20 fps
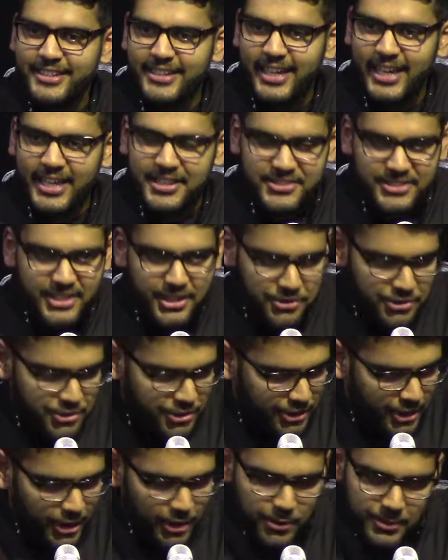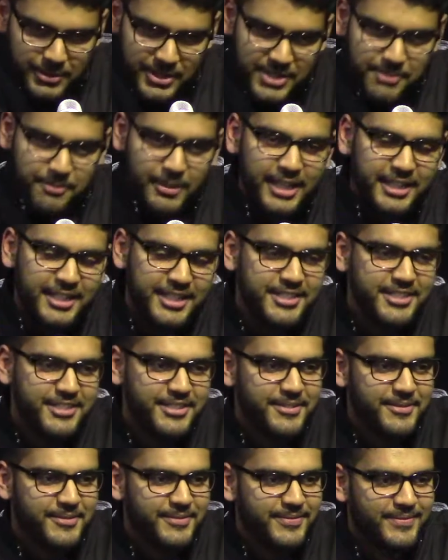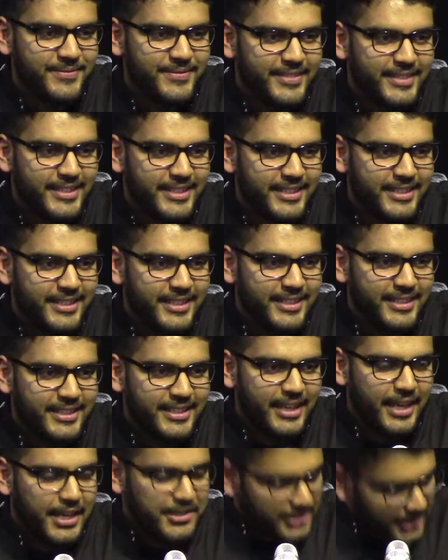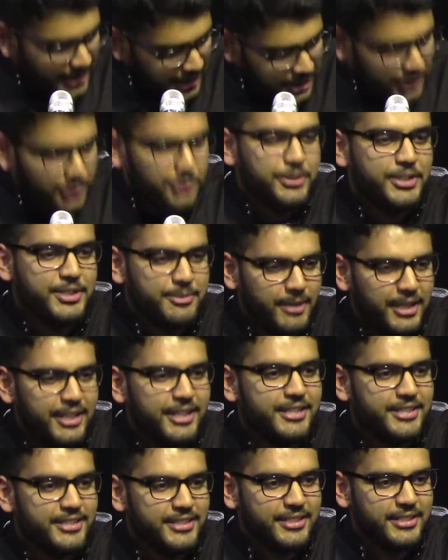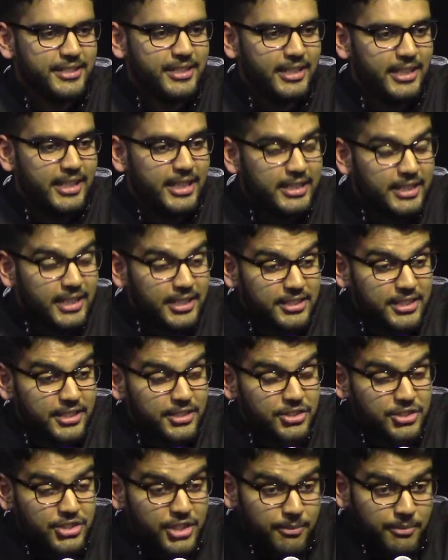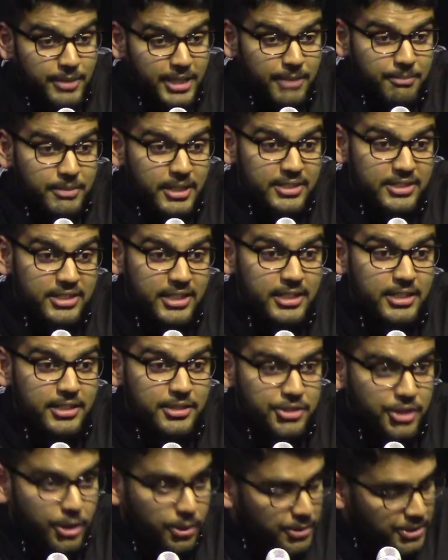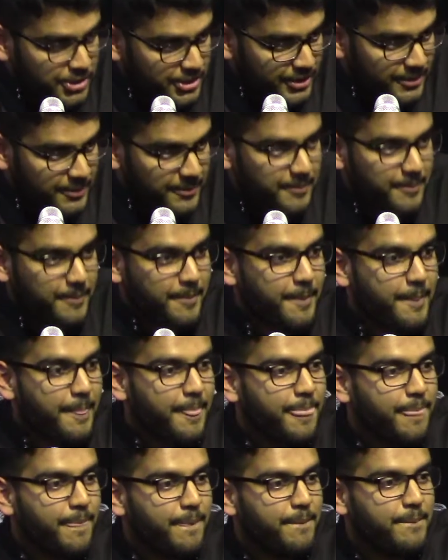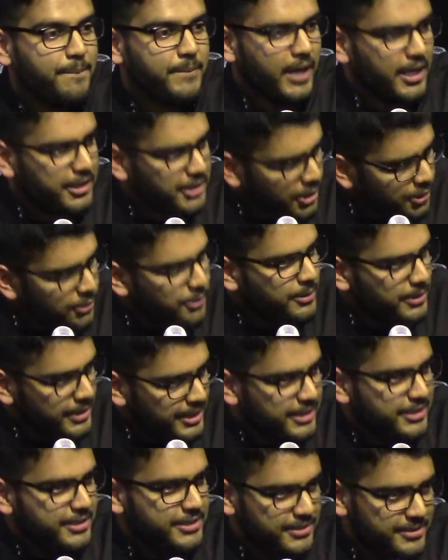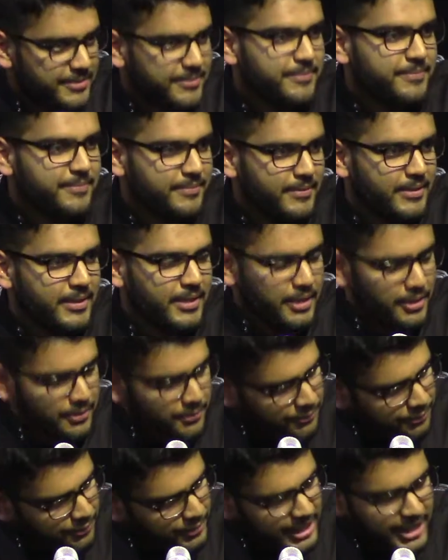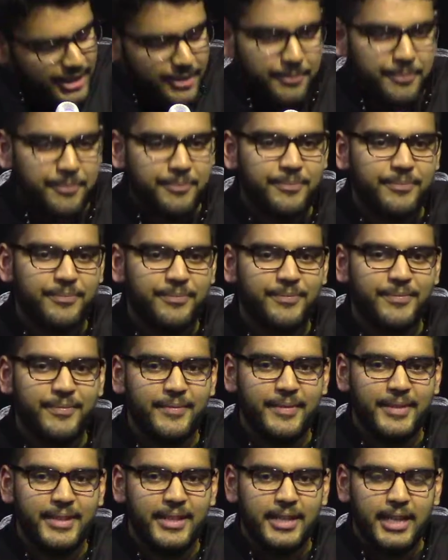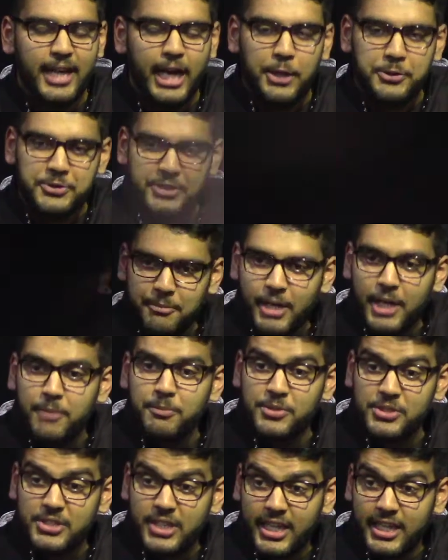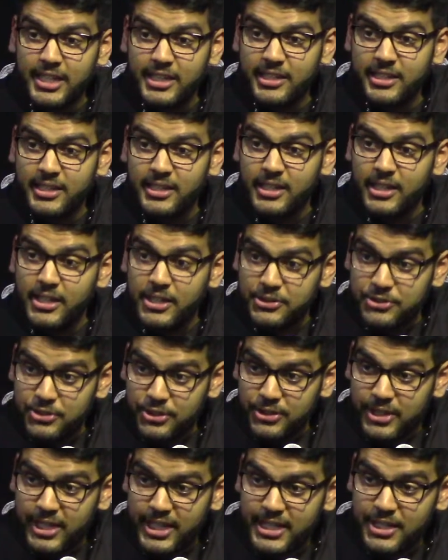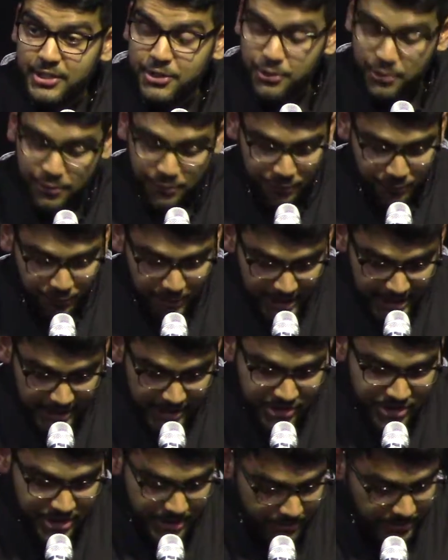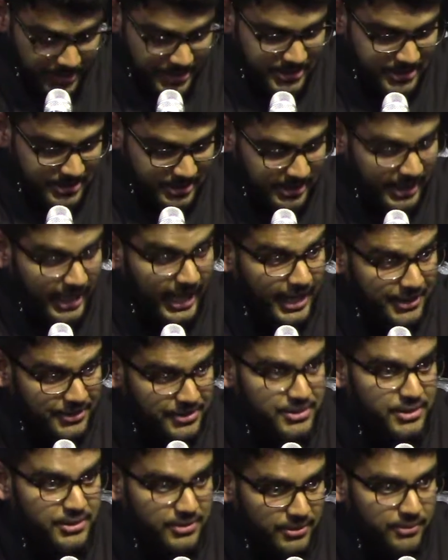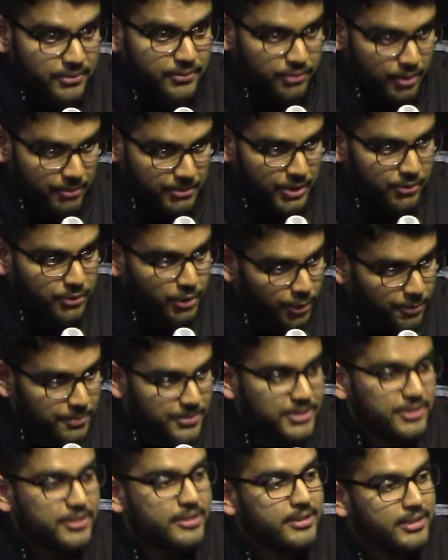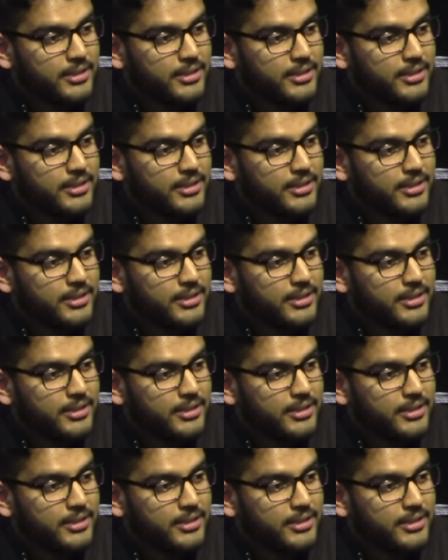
and said, do you know who this man is? He said, I know who this man is. This is Shimr ibn Zil Jawshi. I know who he is. Free him. I'll say, Imam Hussein, today you freed Shimr's hands from the ropes.